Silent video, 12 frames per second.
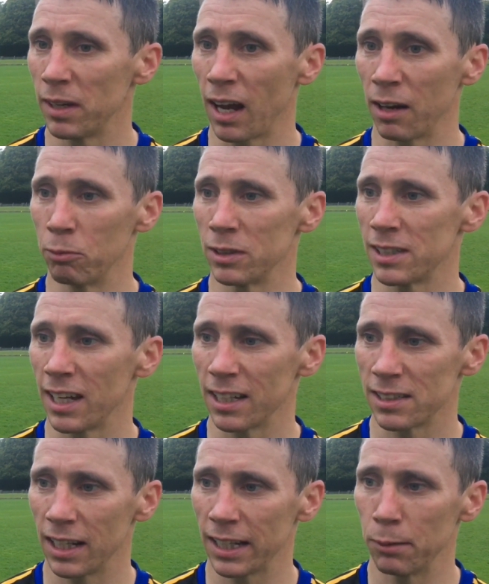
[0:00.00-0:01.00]
yeah, I would say
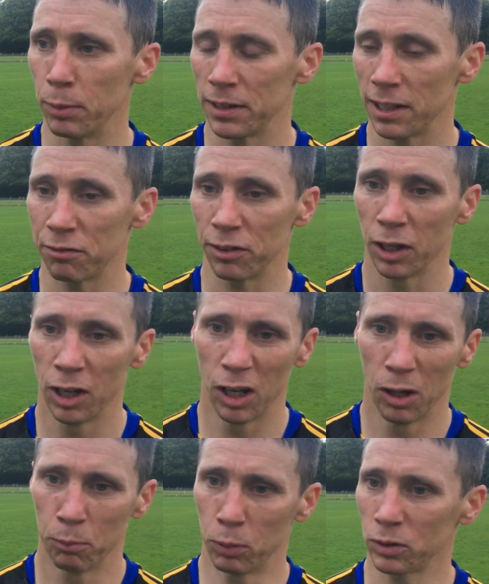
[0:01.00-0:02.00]
it's a little bit different.
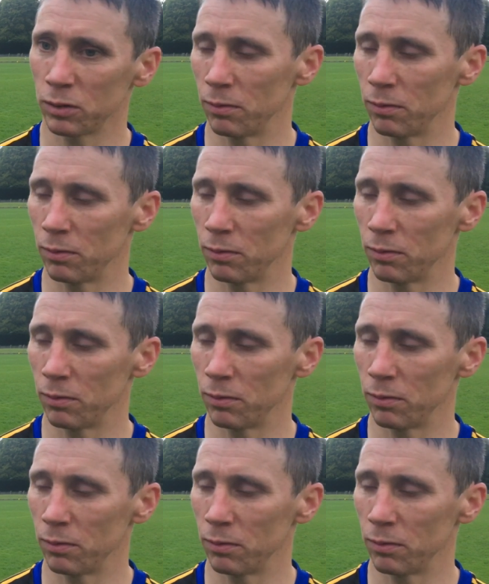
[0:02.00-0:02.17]
But